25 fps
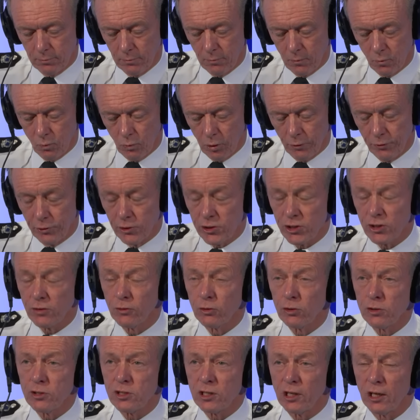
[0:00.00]
Well, first of
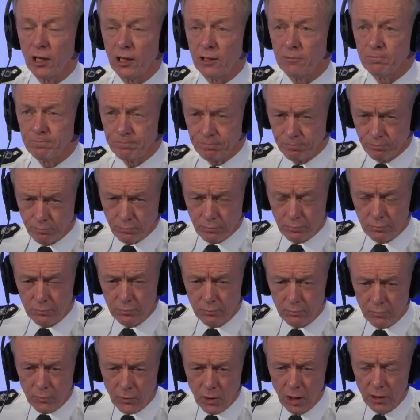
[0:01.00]
all, Zain,
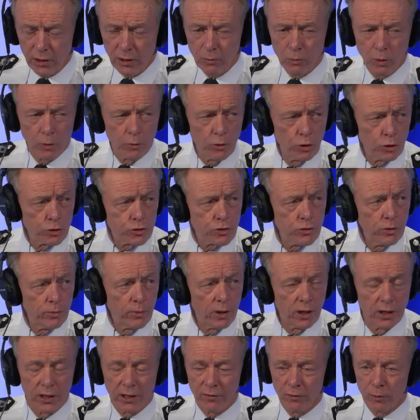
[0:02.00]
I think what we ought to
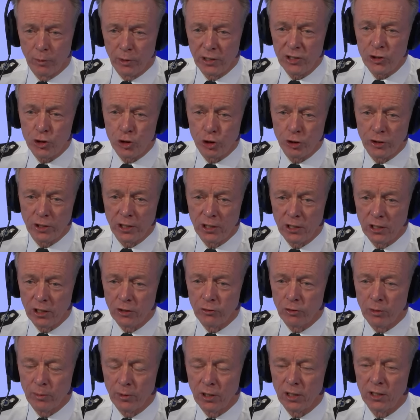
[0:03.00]
remind everybody, should they
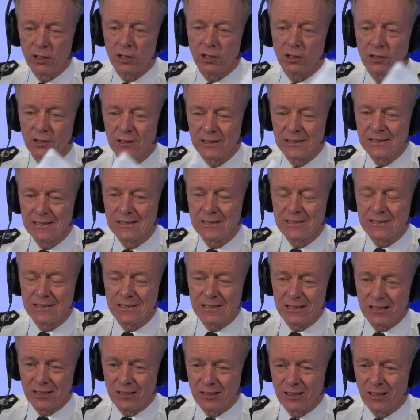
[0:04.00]
need reminding,
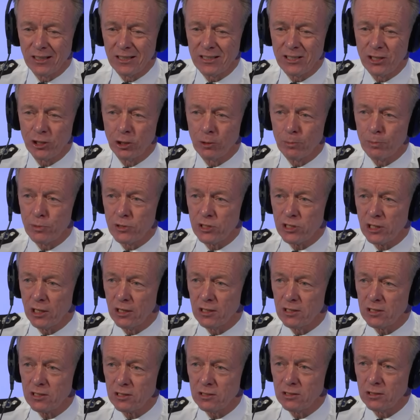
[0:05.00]
is that 90 odd
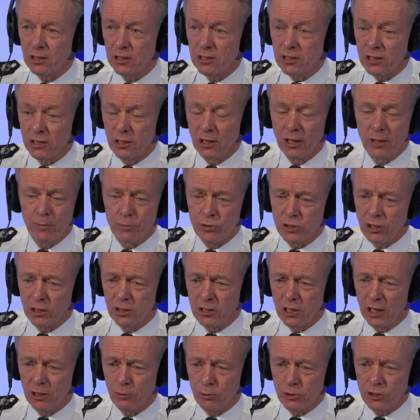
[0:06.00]
percent,
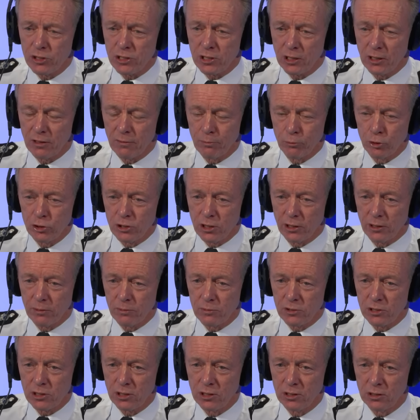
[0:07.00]
99%, I would say, of
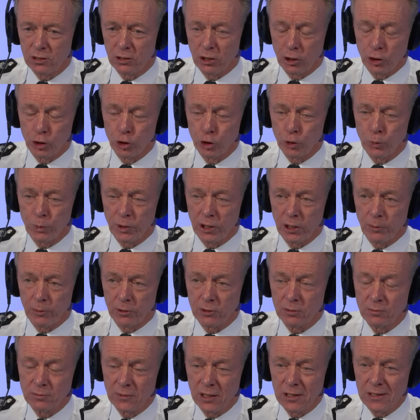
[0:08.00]
Muslims are good
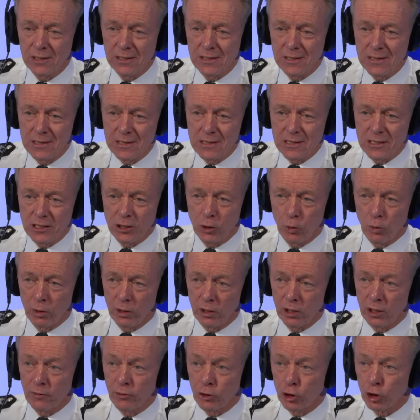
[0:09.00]
people who want
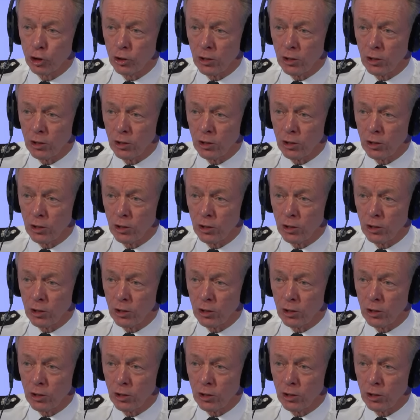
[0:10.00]
to live a good